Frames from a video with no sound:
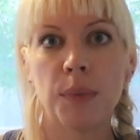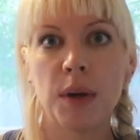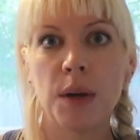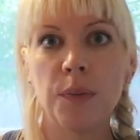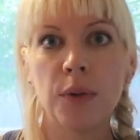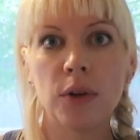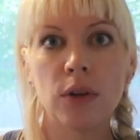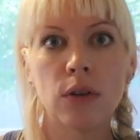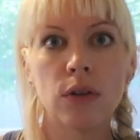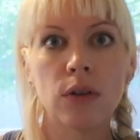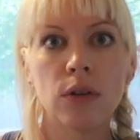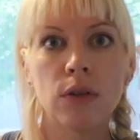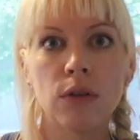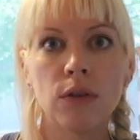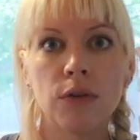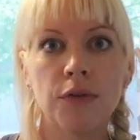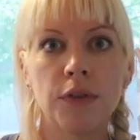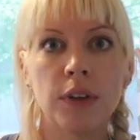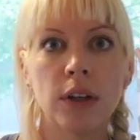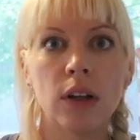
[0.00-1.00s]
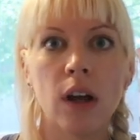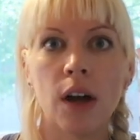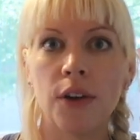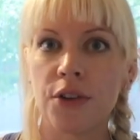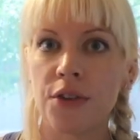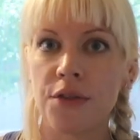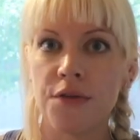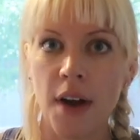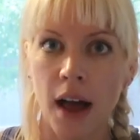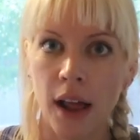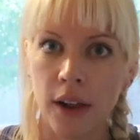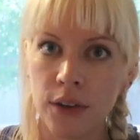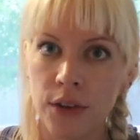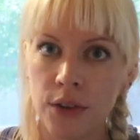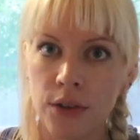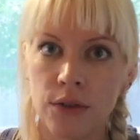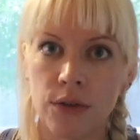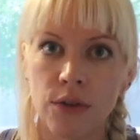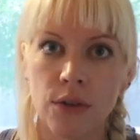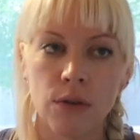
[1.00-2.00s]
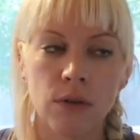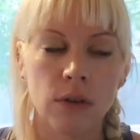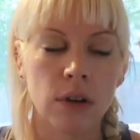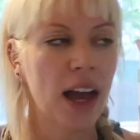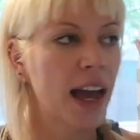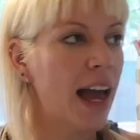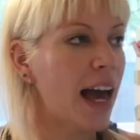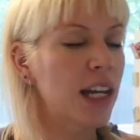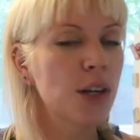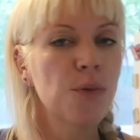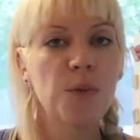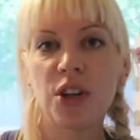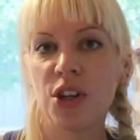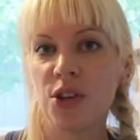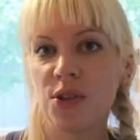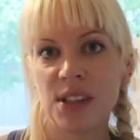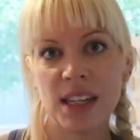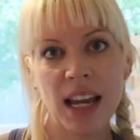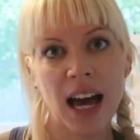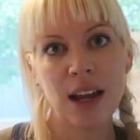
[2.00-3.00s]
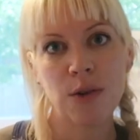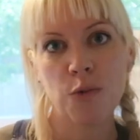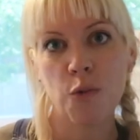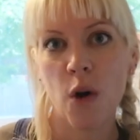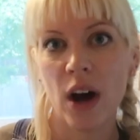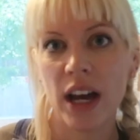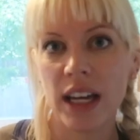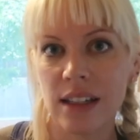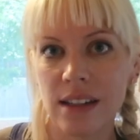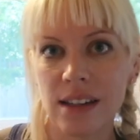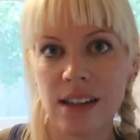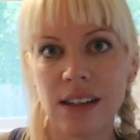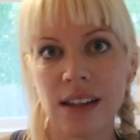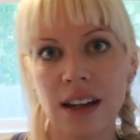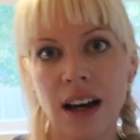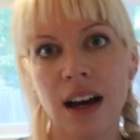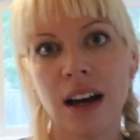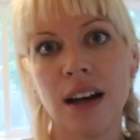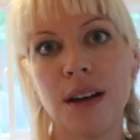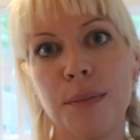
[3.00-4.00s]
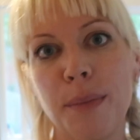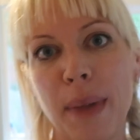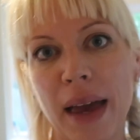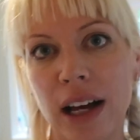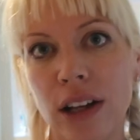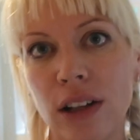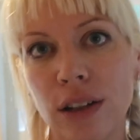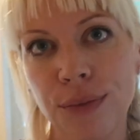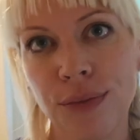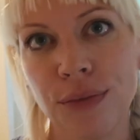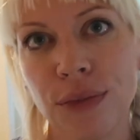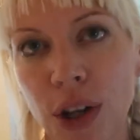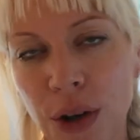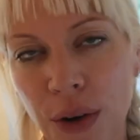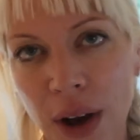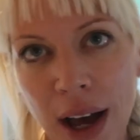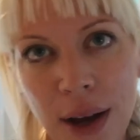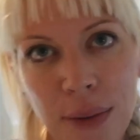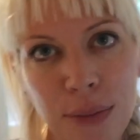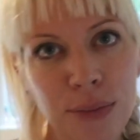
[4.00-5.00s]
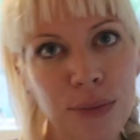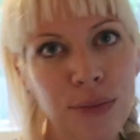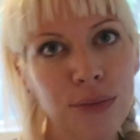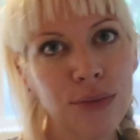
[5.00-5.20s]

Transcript: people who feel undervalued, or okay, anyone who's non-white male, okay?